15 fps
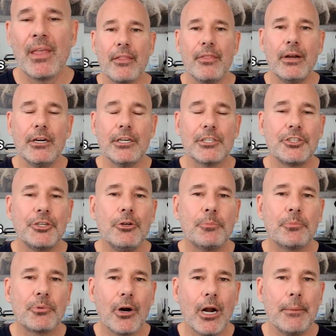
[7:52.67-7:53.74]
there are 2
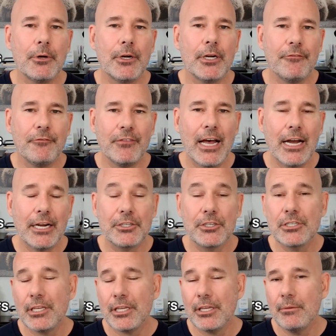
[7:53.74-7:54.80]
primary
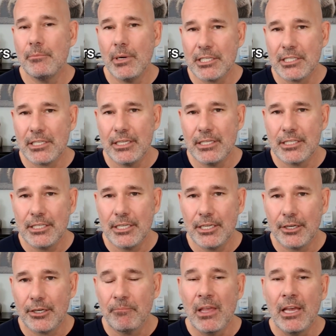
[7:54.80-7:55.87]
factors that you must
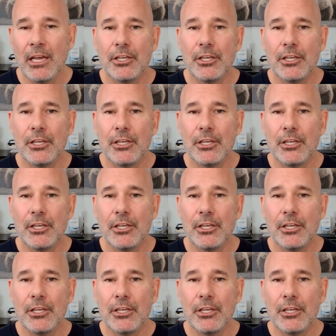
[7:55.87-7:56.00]
consider.